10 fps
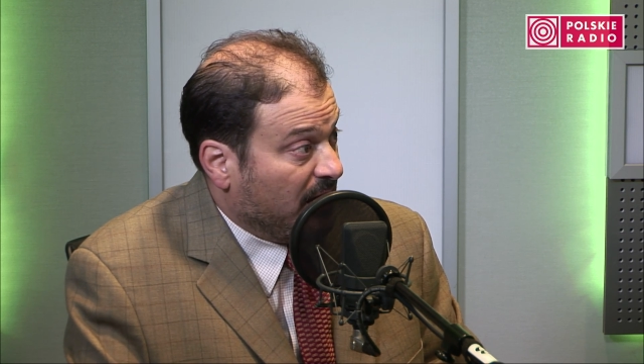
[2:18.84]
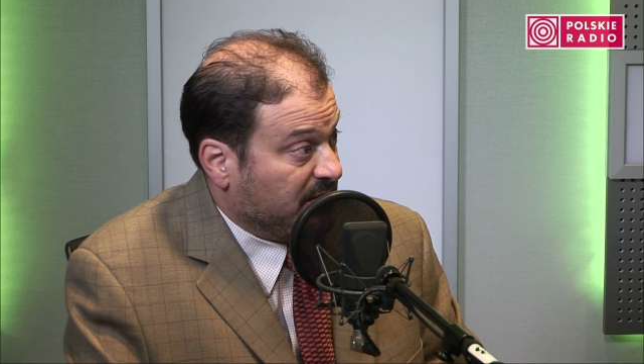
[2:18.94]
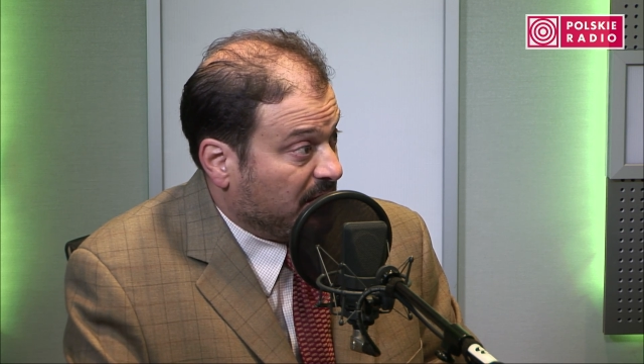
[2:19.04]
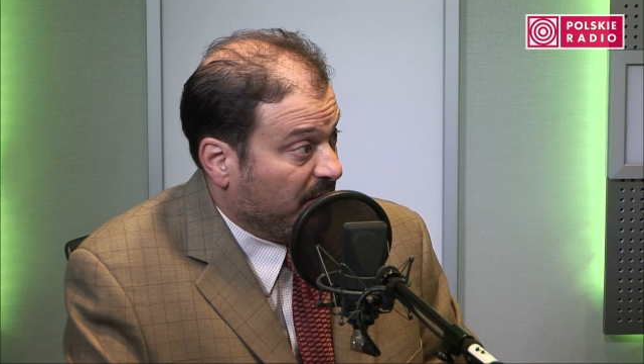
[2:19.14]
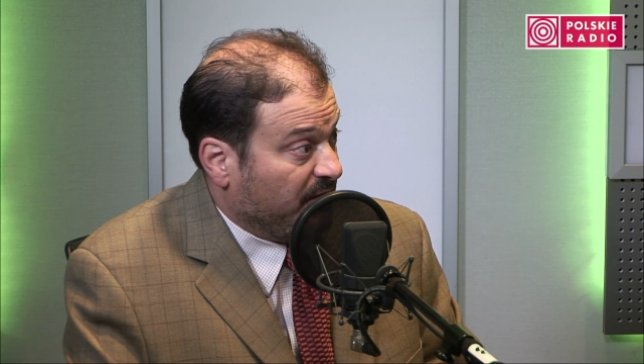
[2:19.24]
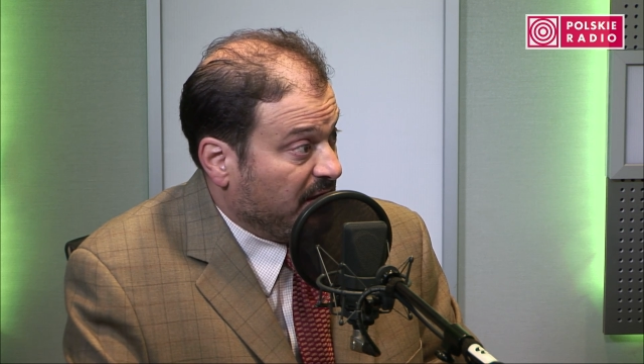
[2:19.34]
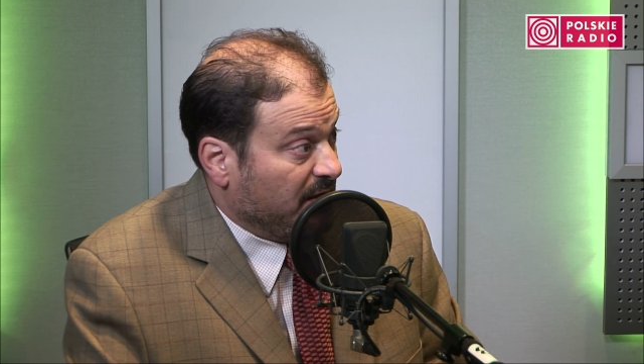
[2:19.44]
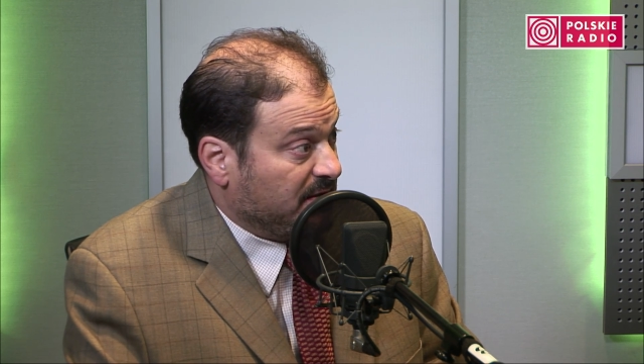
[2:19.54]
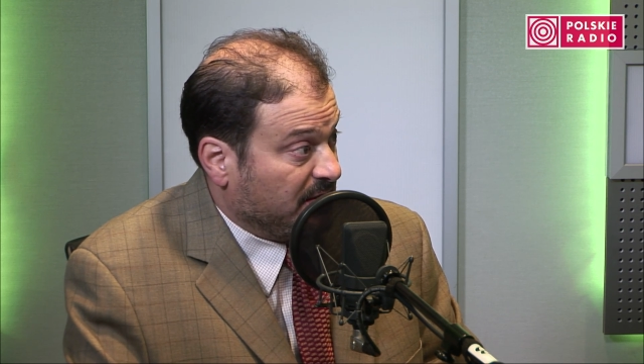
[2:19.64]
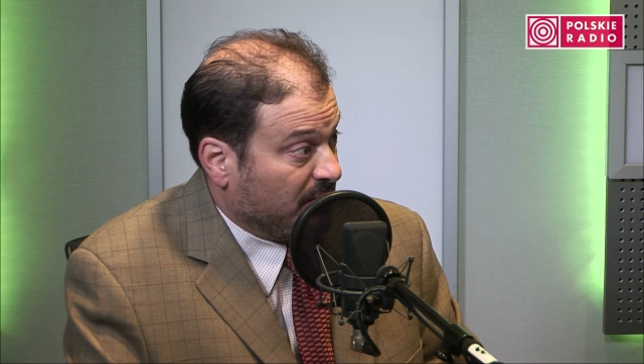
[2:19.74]
some of
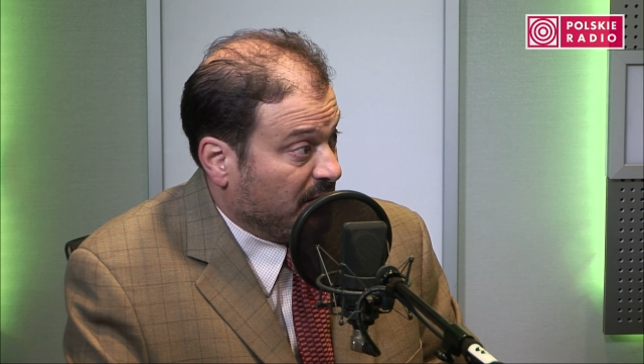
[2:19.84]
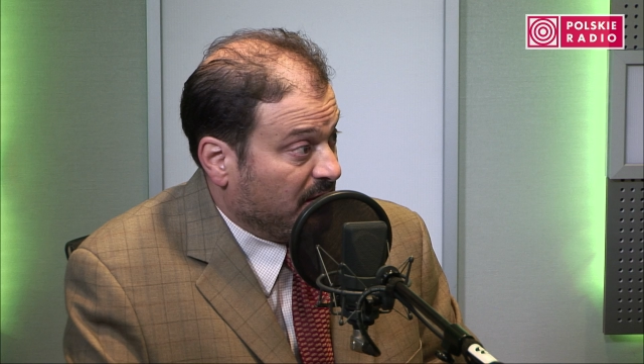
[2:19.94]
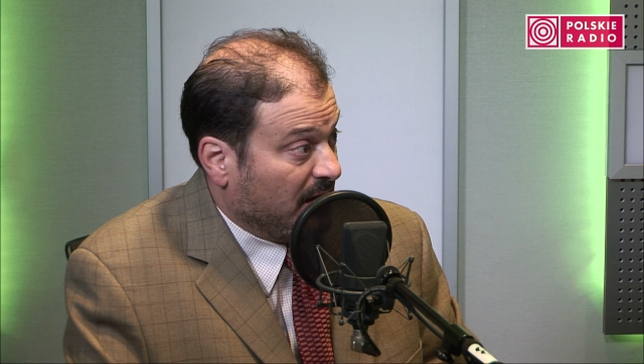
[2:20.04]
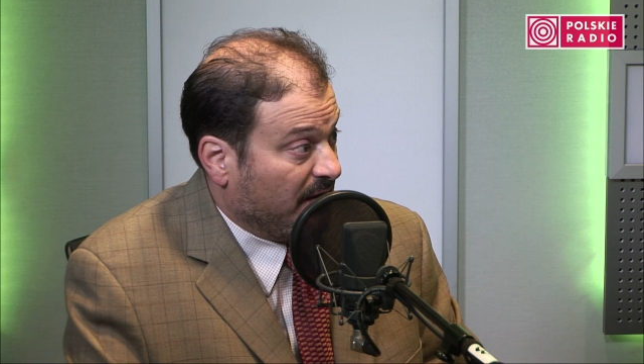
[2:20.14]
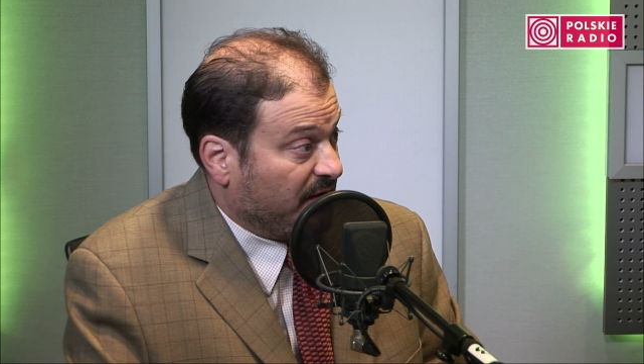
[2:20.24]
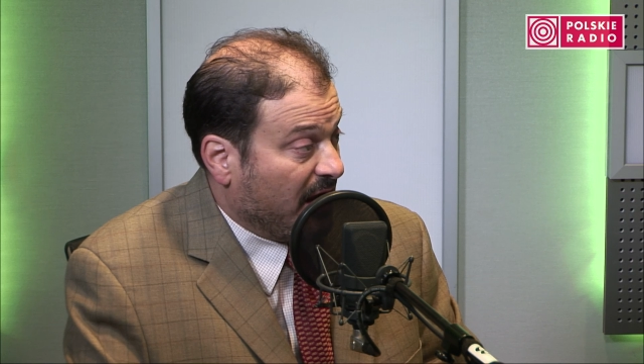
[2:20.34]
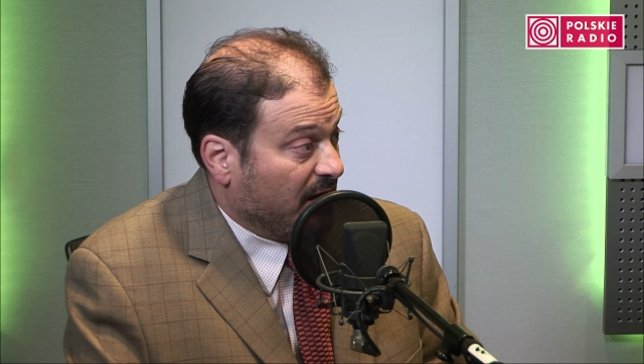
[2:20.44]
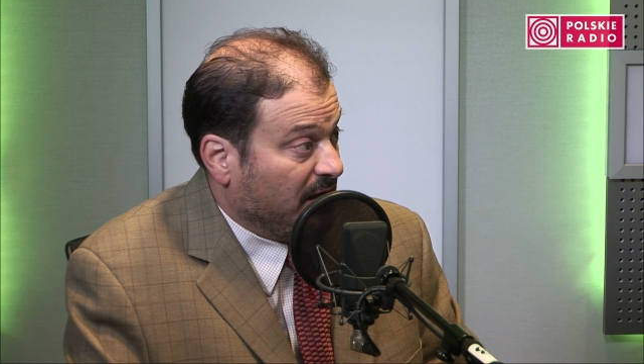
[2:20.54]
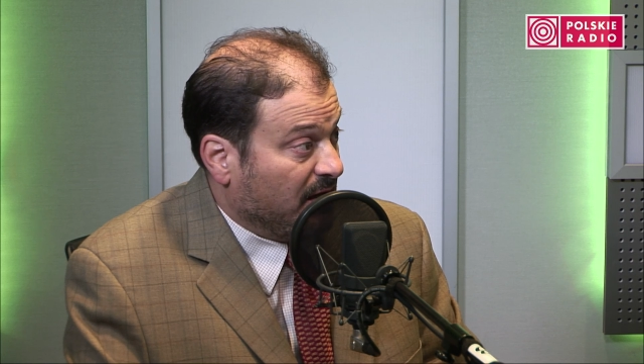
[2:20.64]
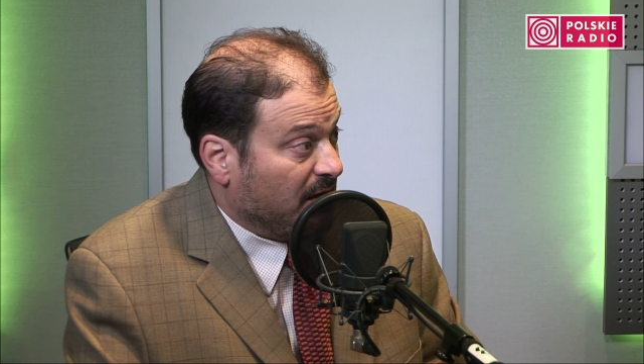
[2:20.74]
the Syrian,
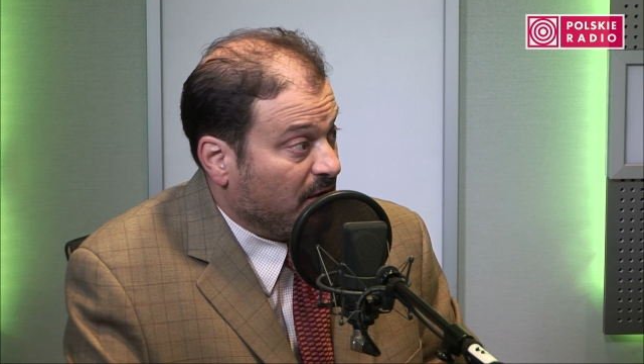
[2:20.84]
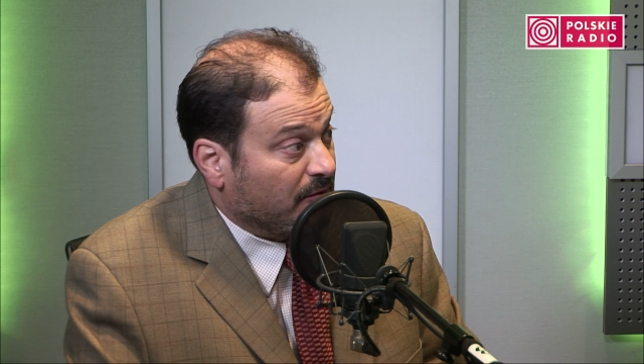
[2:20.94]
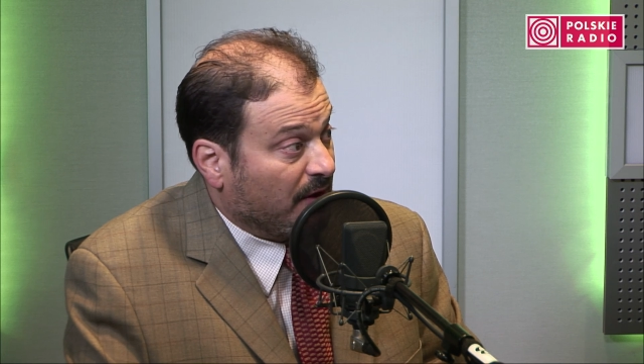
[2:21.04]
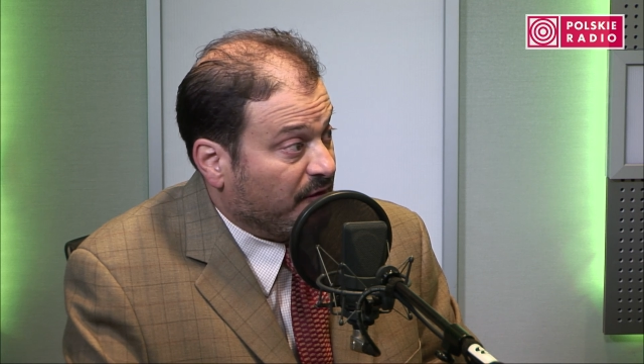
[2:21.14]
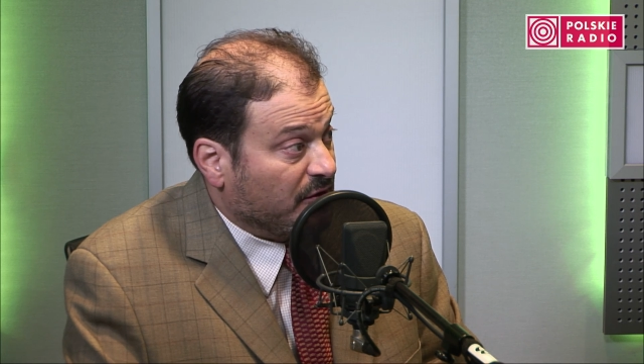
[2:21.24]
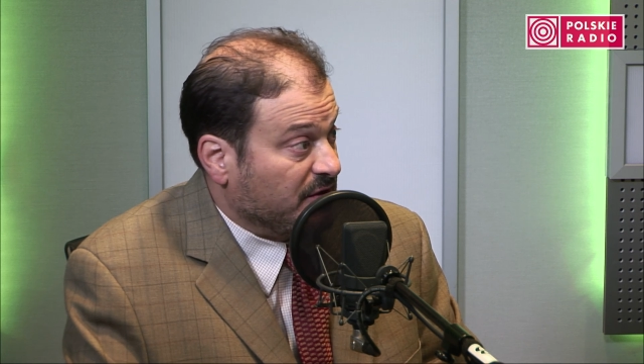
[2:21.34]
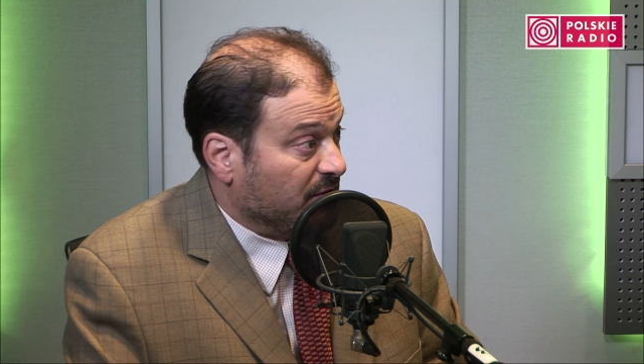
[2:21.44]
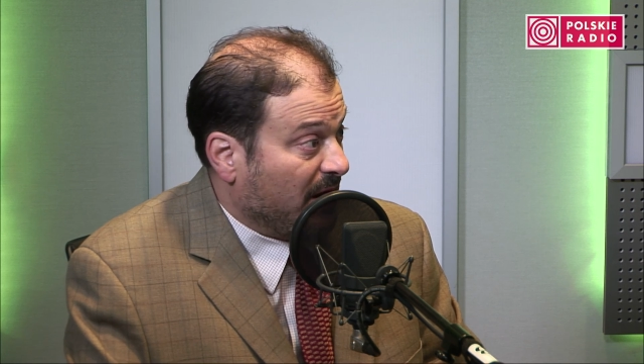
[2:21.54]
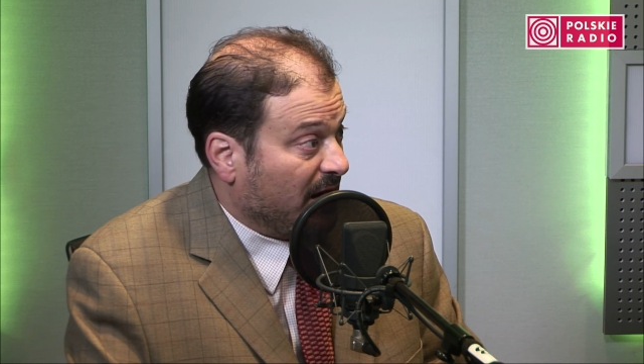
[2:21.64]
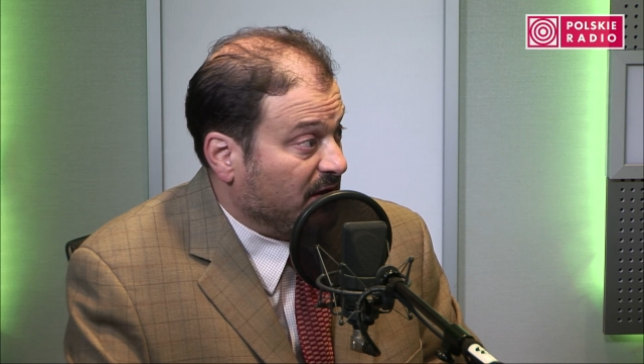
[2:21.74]
Afghani, and other refugees,
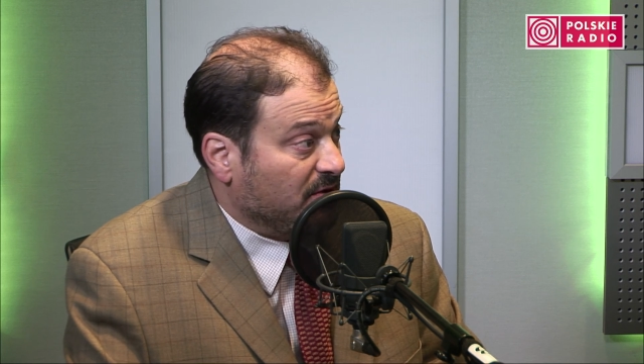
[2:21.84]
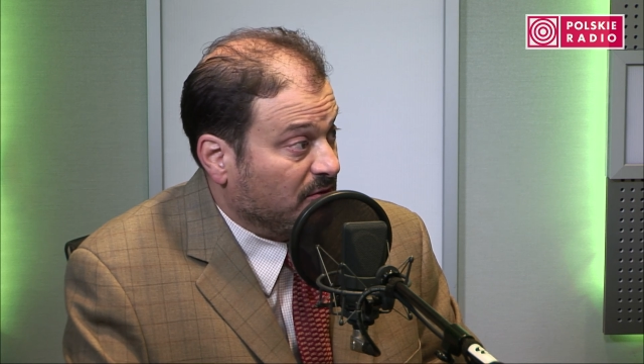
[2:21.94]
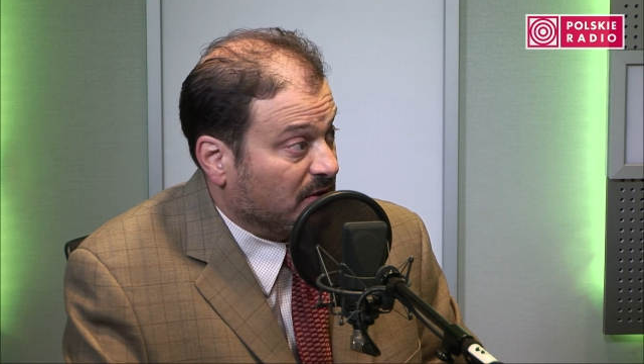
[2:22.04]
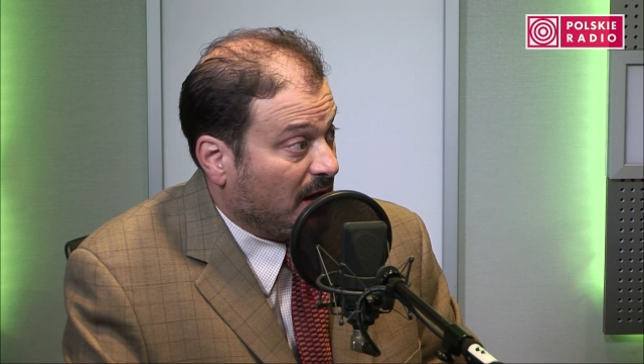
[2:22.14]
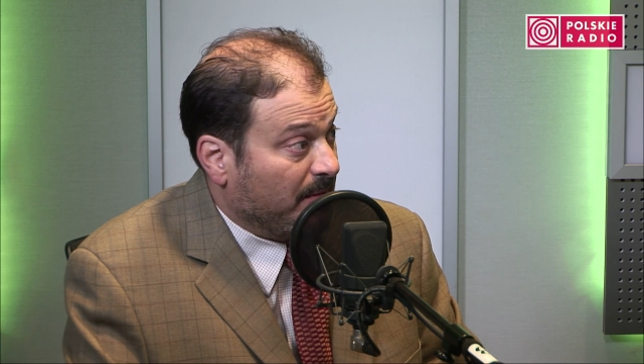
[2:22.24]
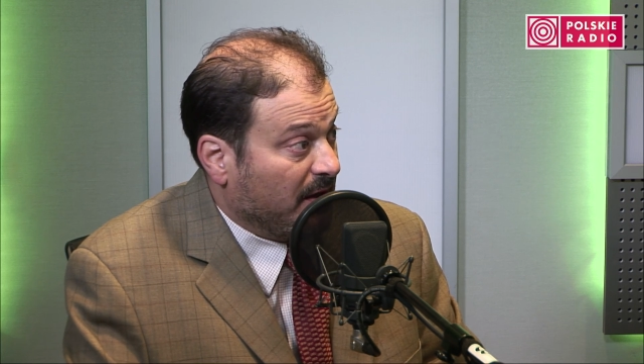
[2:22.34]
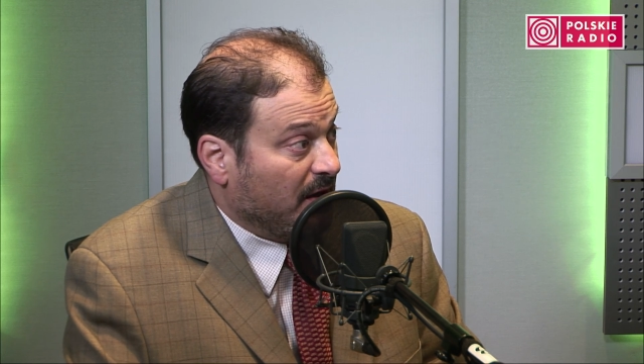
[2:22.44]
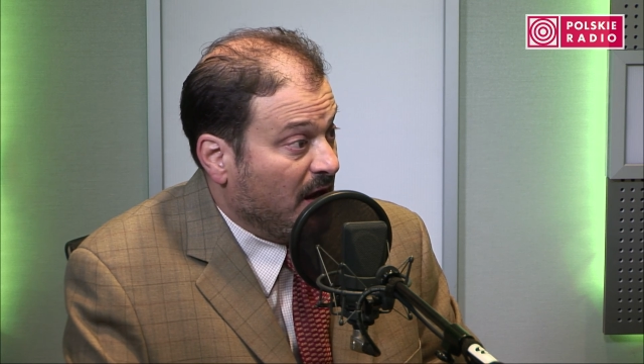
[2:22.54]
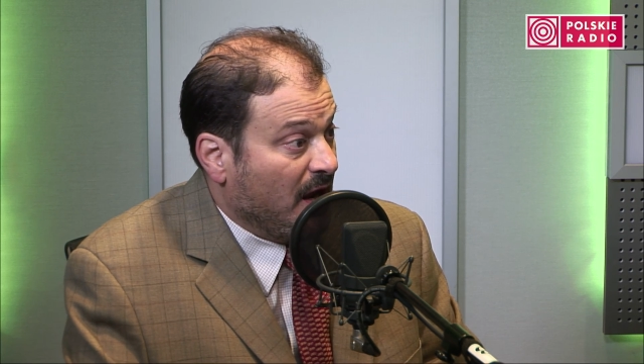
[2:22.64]
Iraqis, who are coming